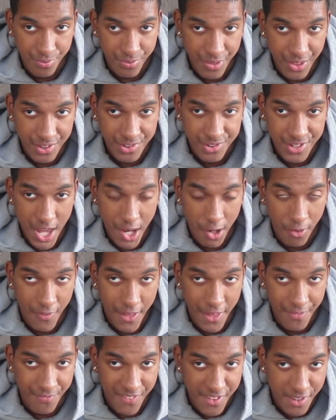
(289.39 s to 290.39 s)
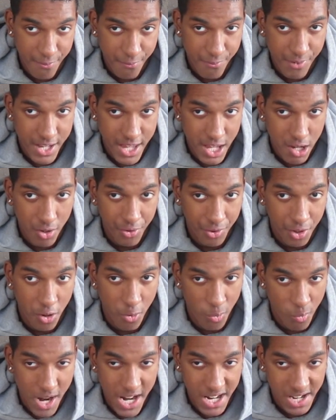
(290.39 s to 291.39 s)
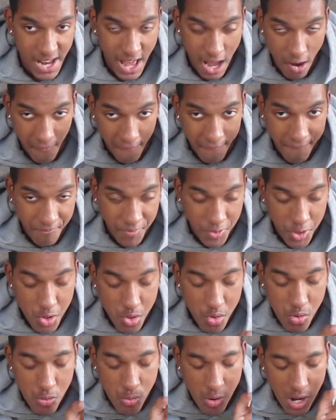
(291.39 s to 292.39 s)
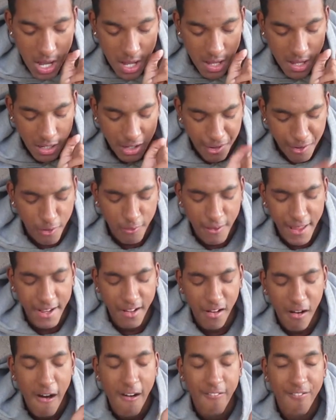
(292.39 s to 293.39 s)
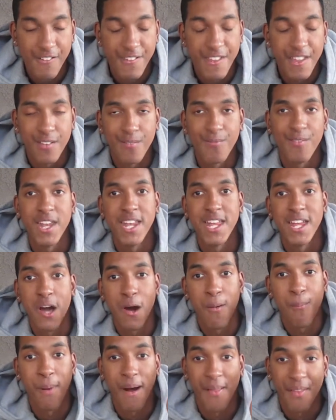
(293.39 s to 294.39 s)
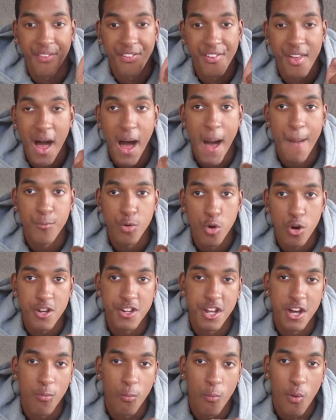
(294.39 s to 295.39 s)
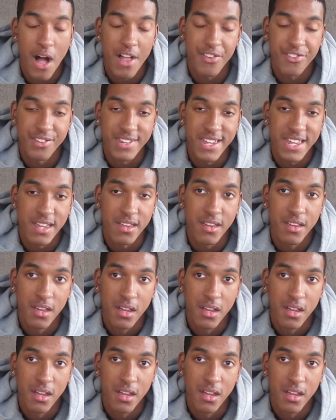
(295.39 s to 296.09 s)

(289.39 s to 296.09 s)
that this video is on right now, if you click off of this video by the time you're done watching it,